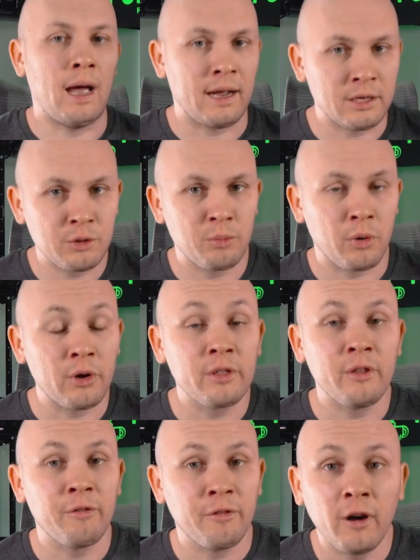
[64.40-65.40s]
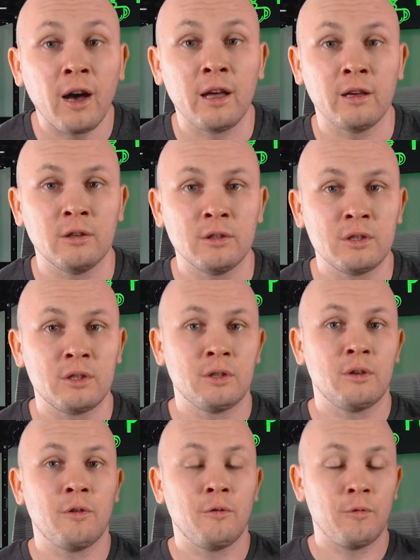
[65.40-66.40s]
export the files
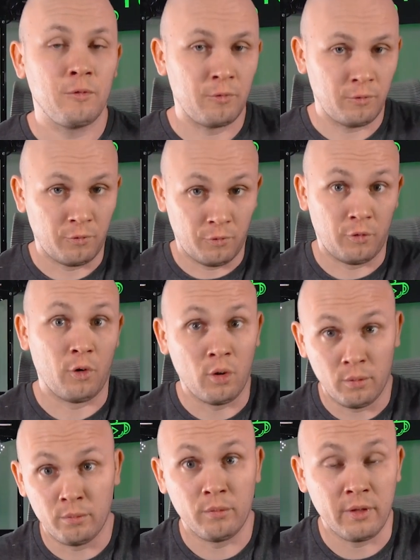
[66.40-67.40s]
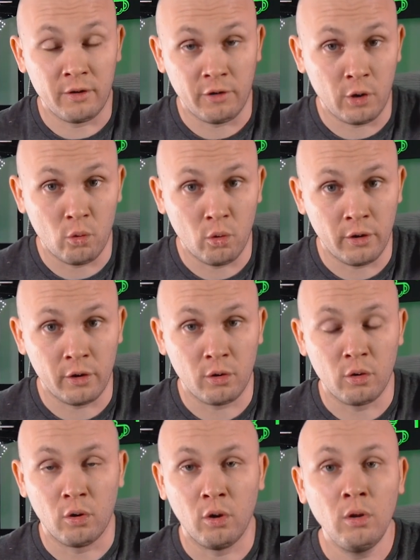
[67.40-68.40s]
from the
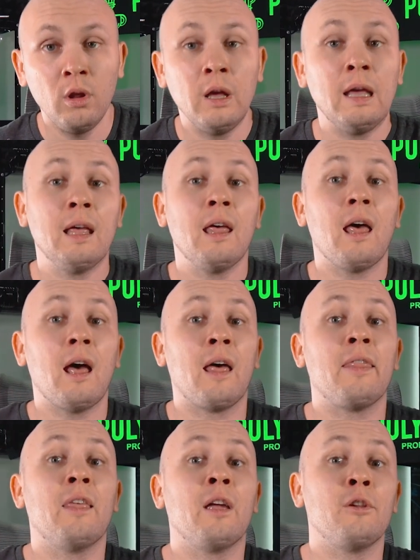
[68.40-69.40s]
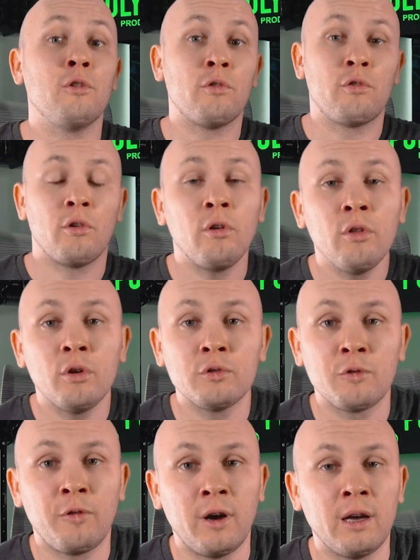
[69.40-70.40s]
recorded call, and then you throw
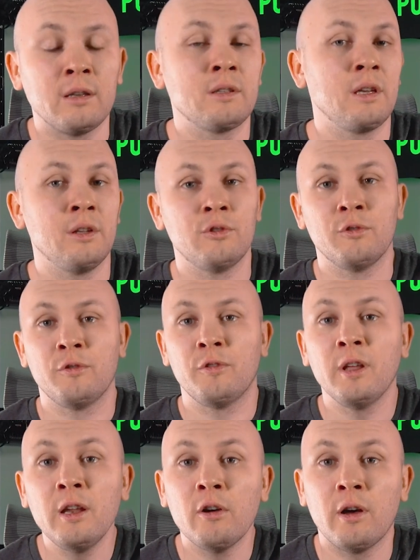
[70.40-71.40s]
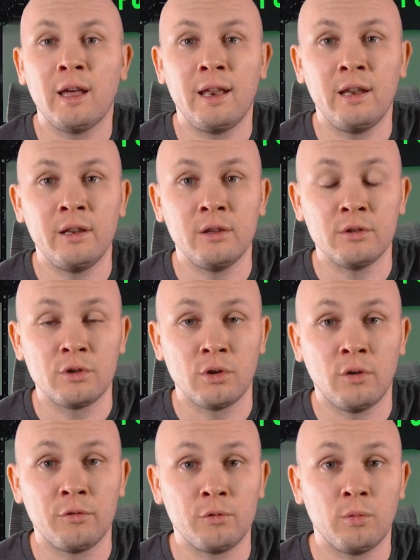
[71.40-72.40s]
those files into video editing
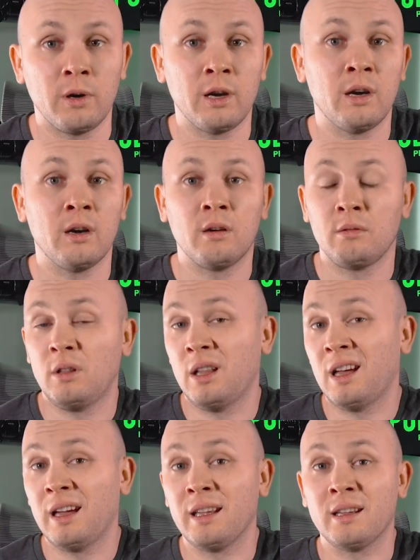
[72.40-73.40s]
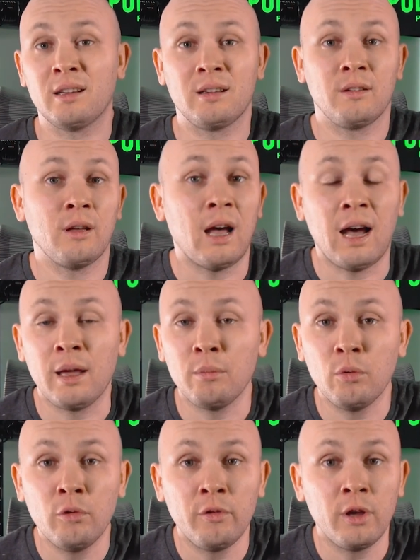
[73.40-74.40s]
software like
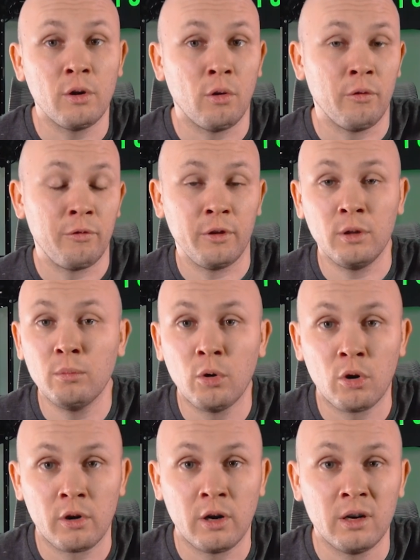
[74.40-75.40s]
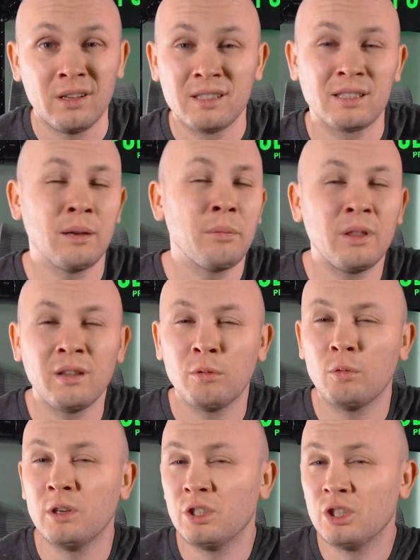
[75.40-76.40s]
iMovie or Filmora,
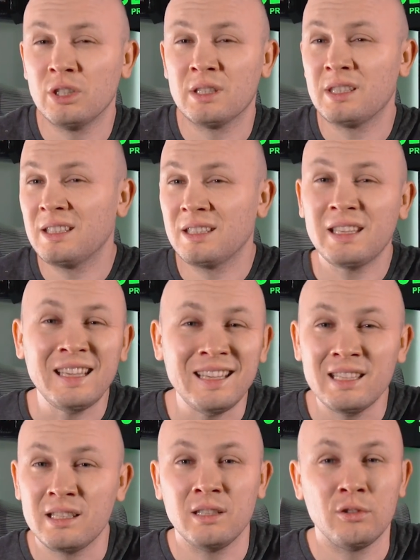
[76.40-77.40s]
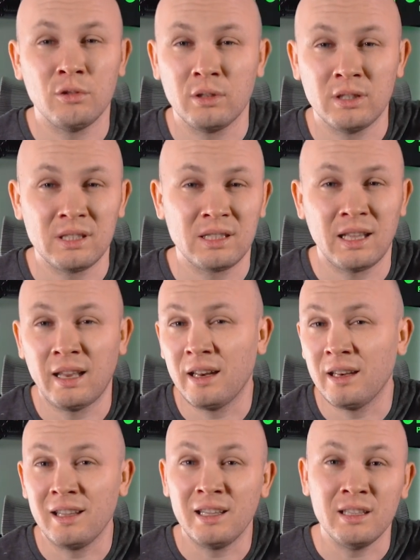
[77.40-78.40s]
something which is easy to
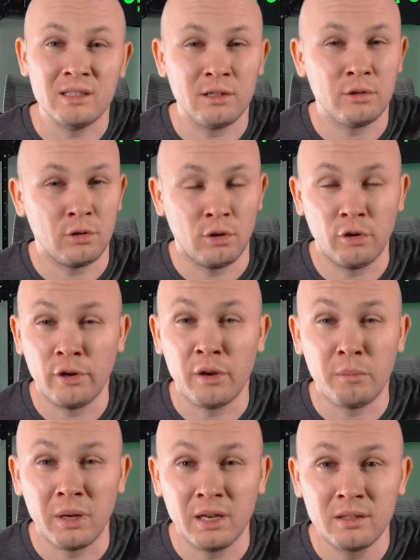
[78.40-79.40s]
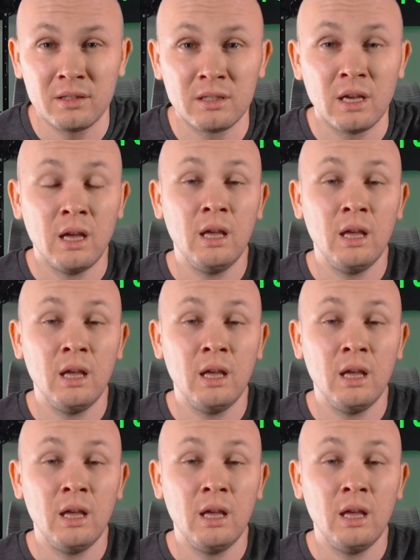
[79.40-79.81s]
understand and easy to learn in minutes.